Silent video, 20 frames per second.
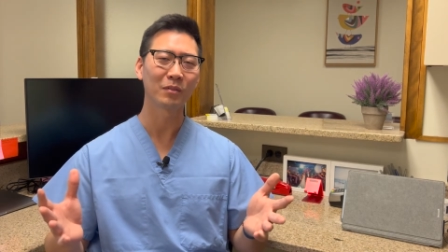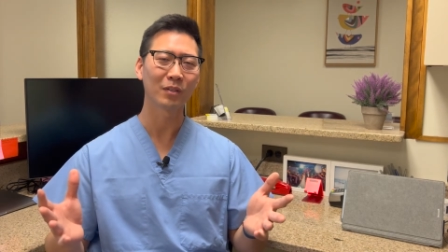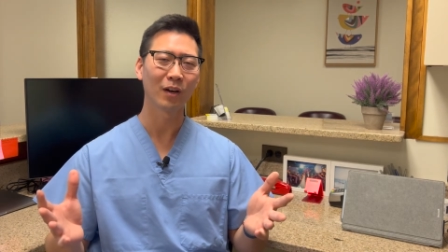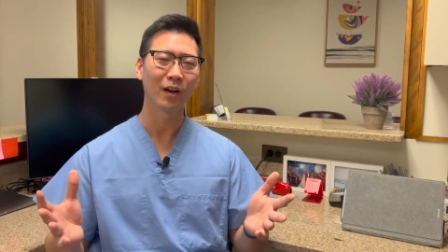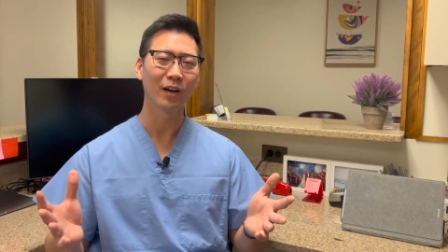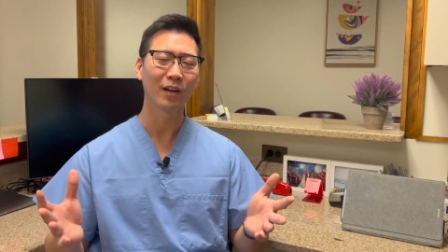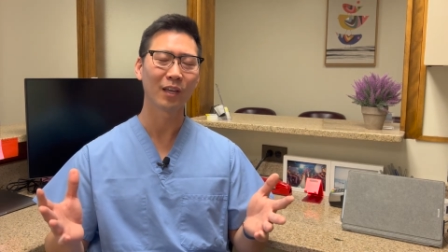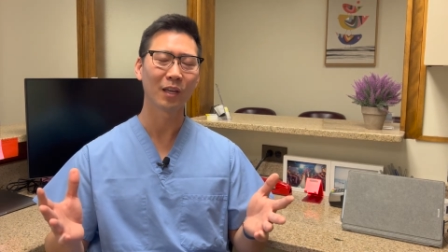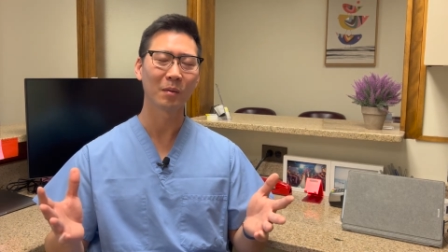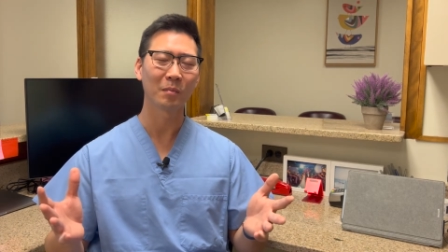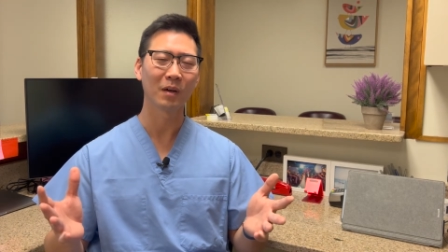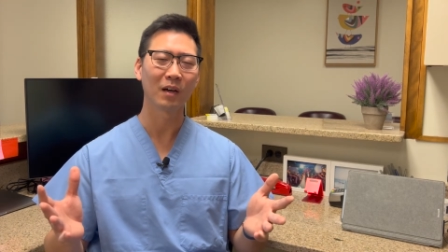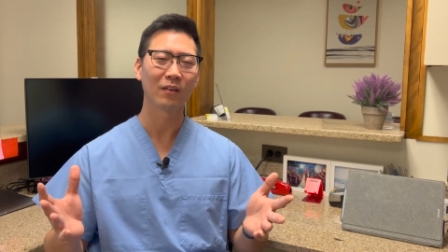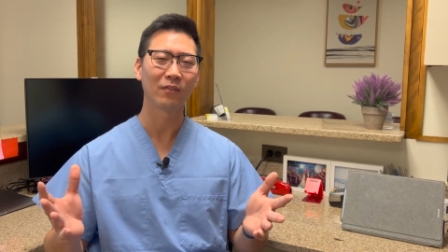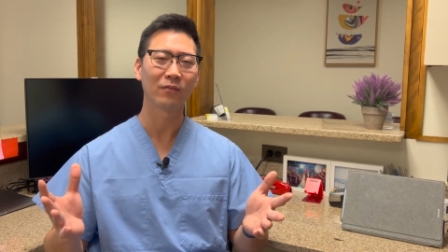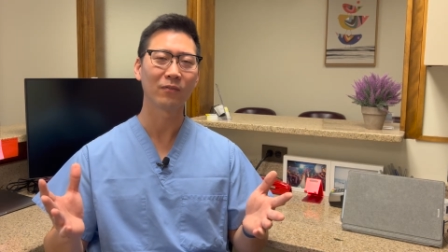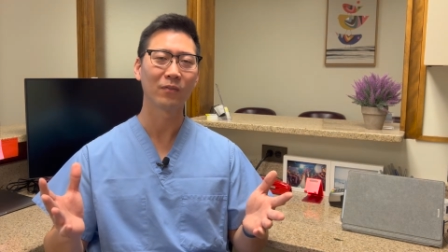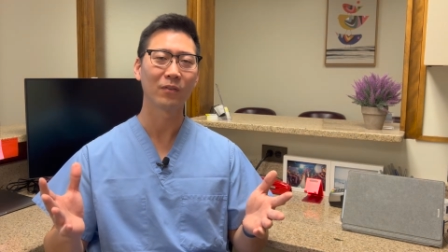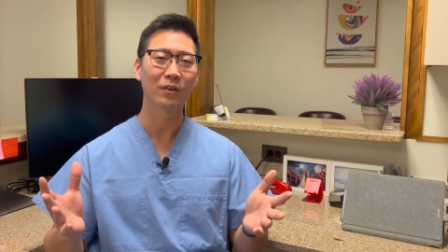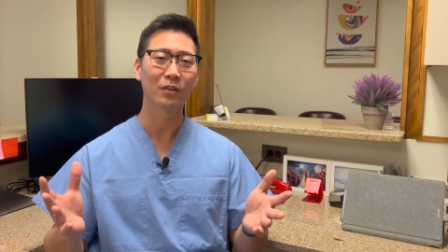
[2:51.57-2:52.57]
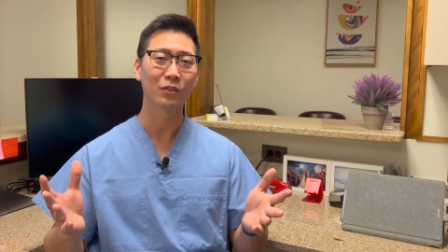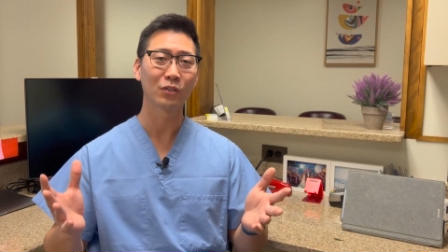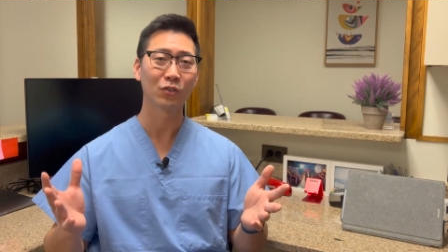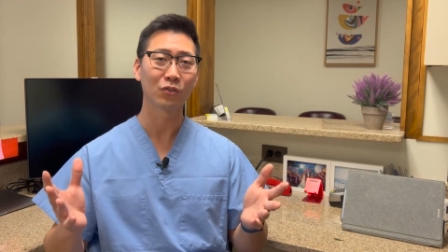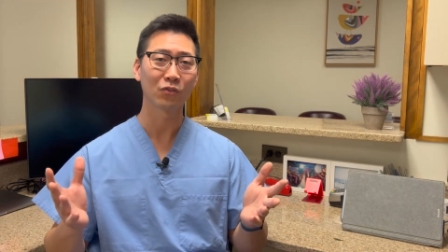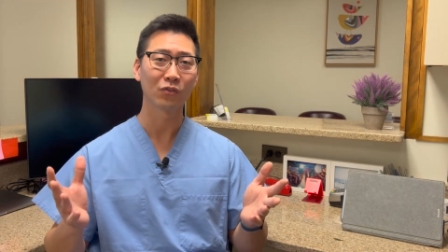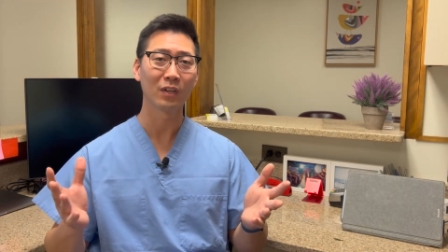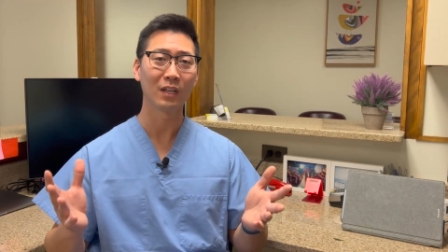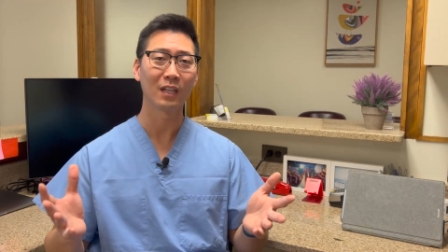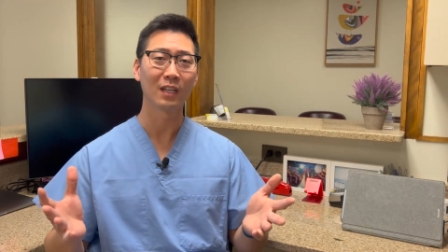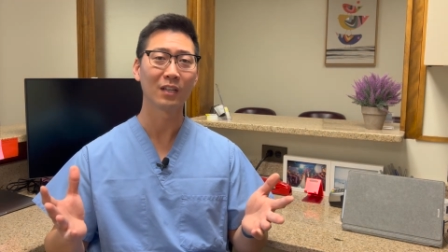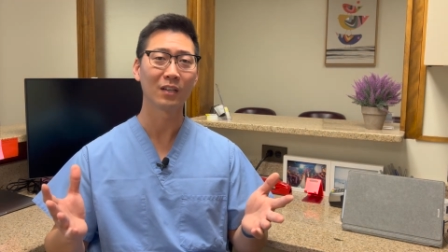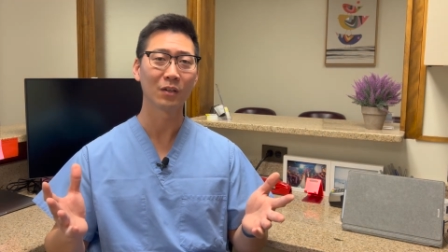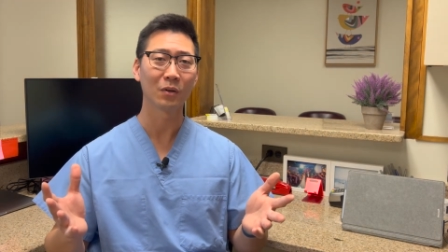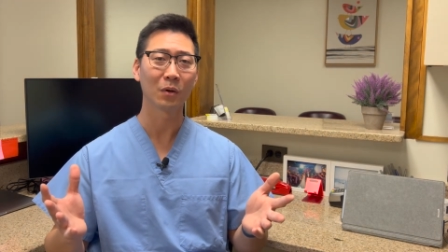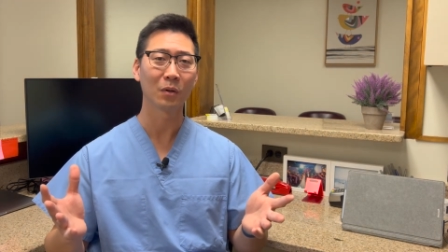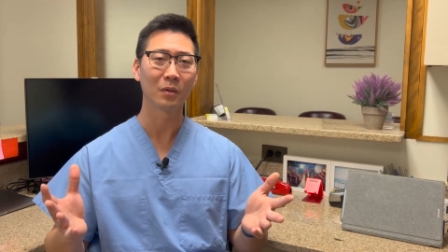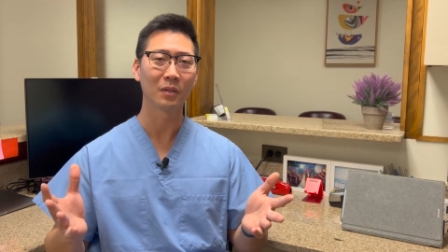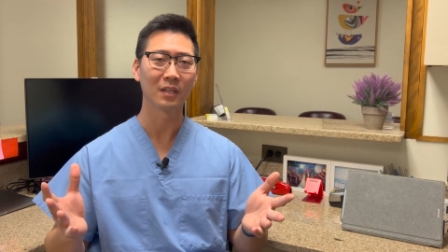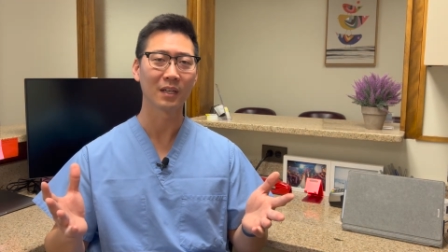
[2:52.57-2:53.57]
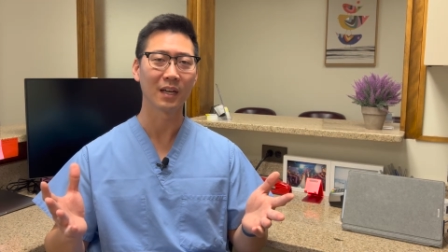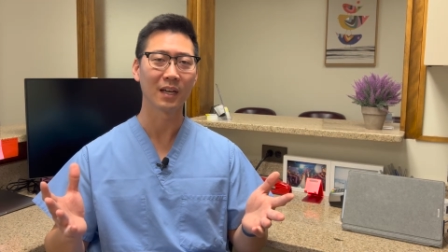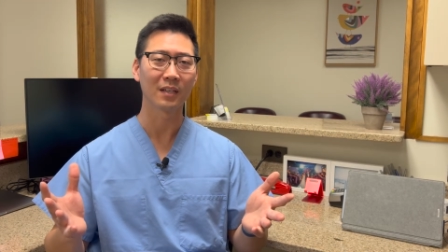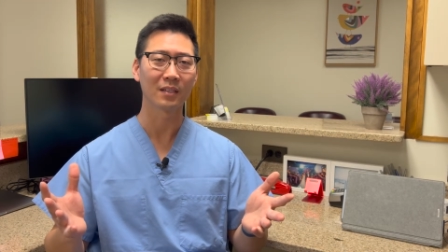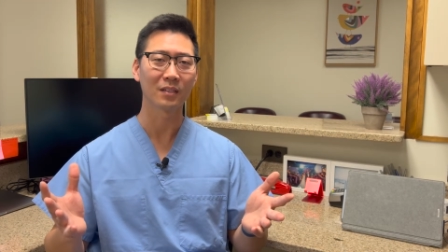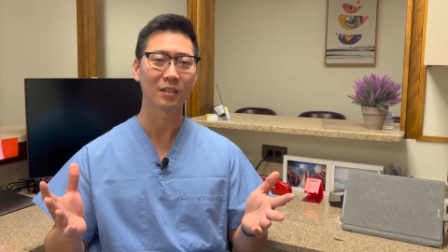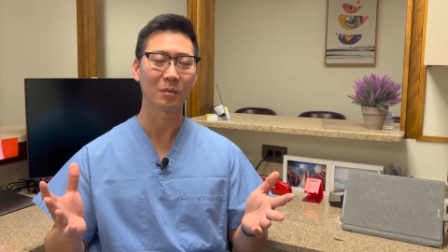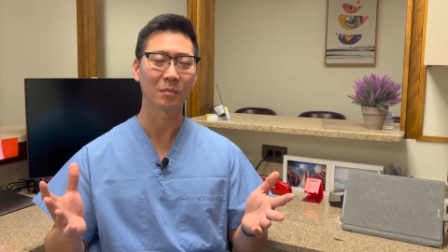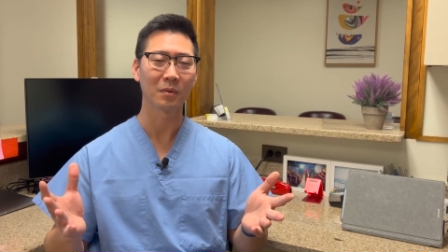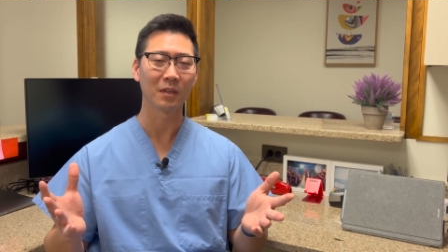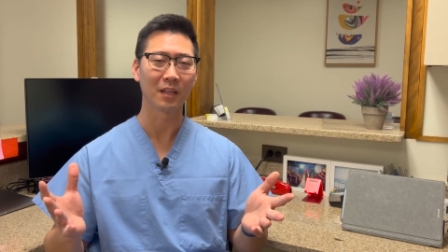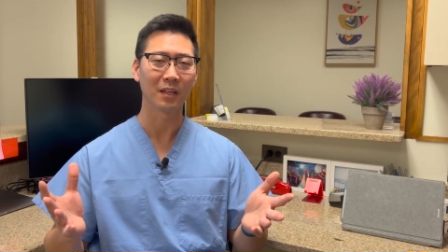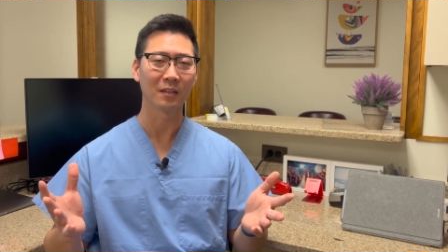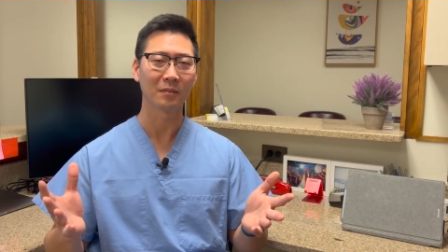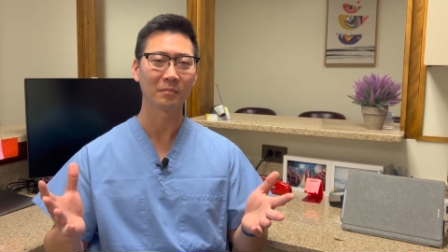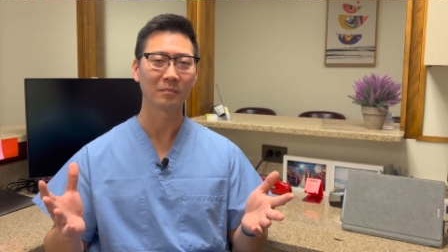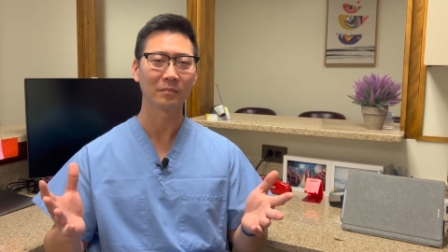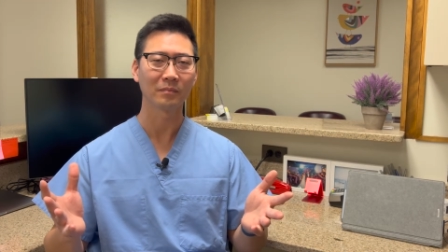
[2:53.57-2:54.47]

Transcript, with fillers: talking about for screening colonoscopy.